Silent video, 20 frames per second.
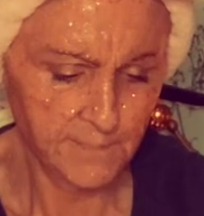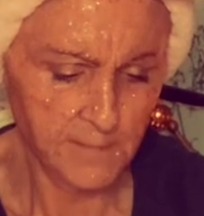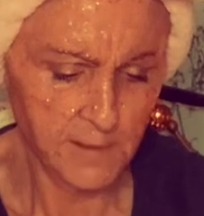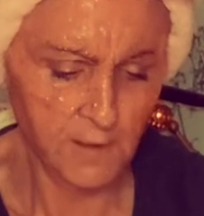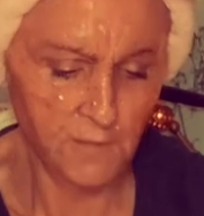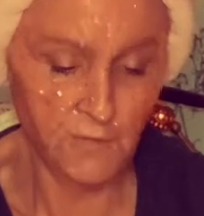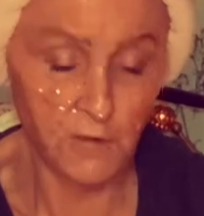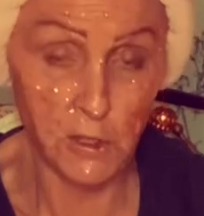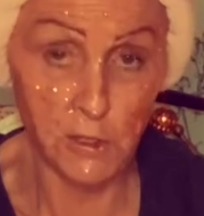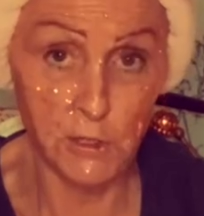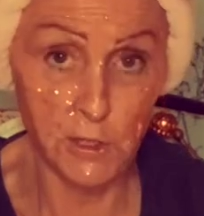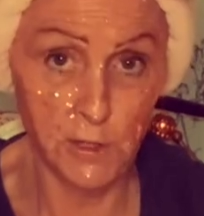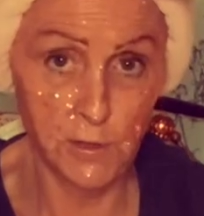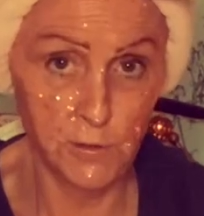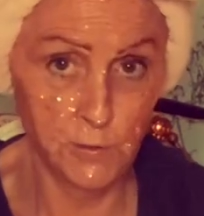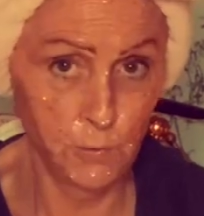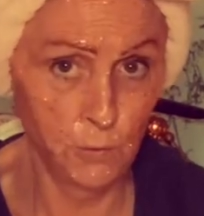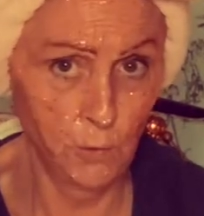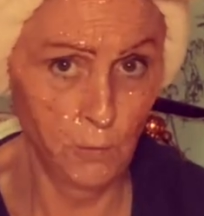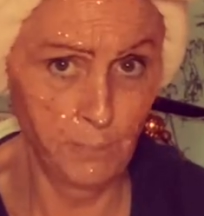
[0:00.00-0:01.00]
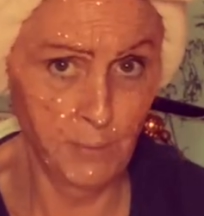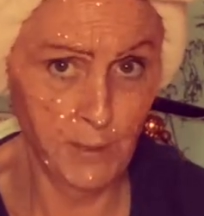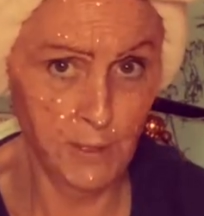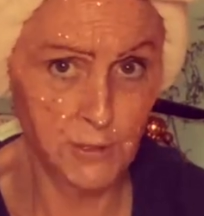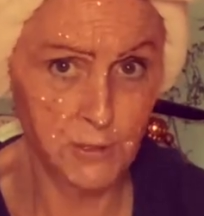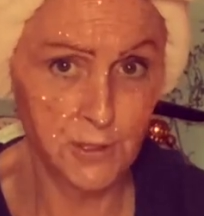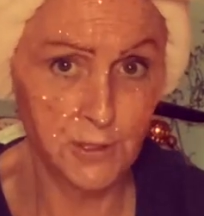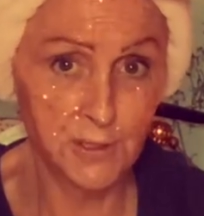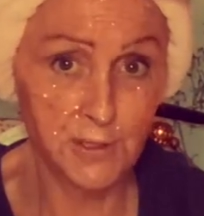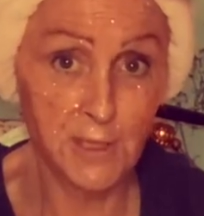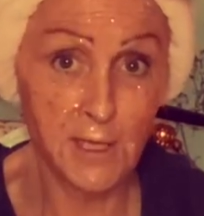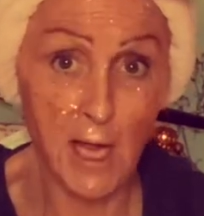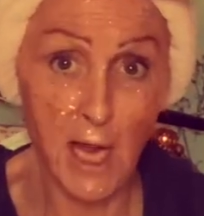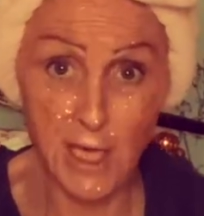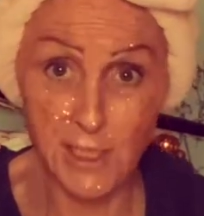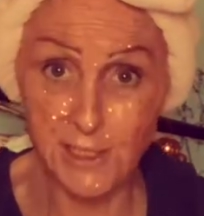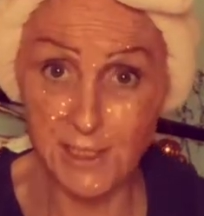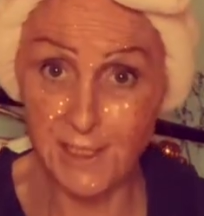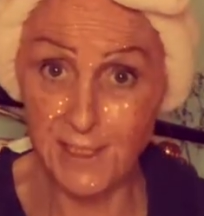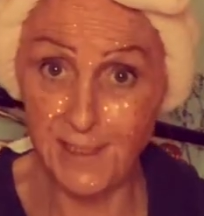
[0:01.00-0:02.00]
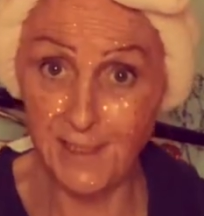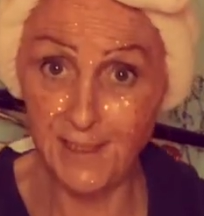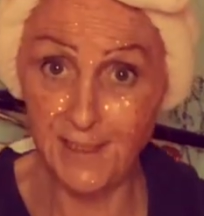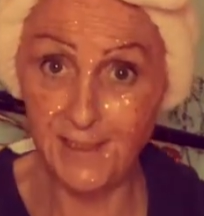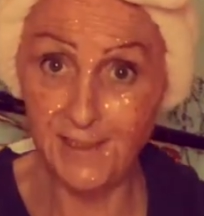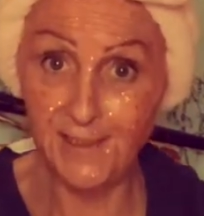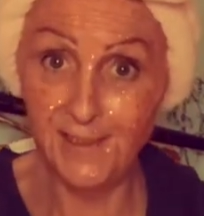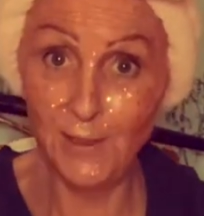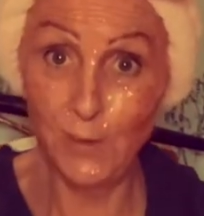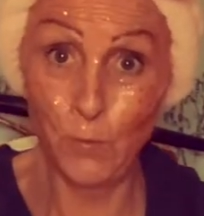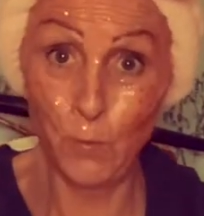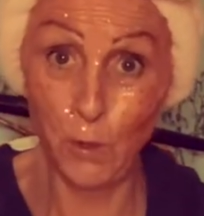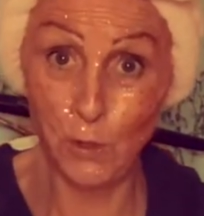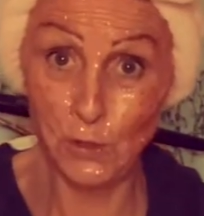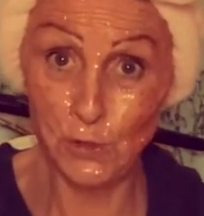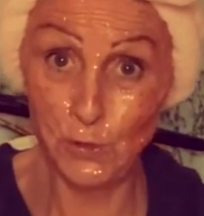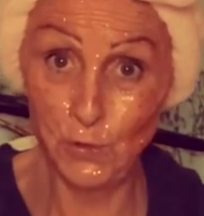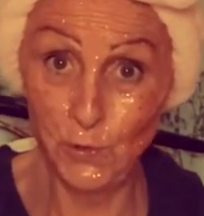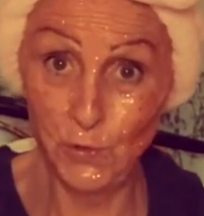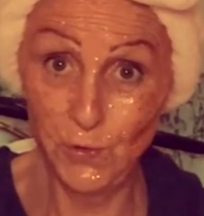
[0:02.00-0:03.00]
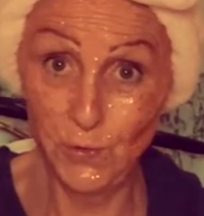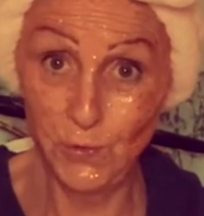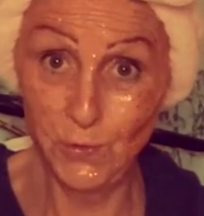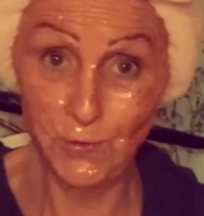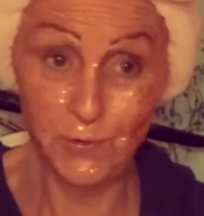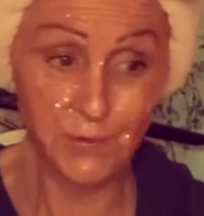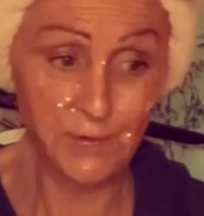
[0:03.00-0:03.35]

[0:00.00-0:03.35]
If I didn't know better, I'd say it was new.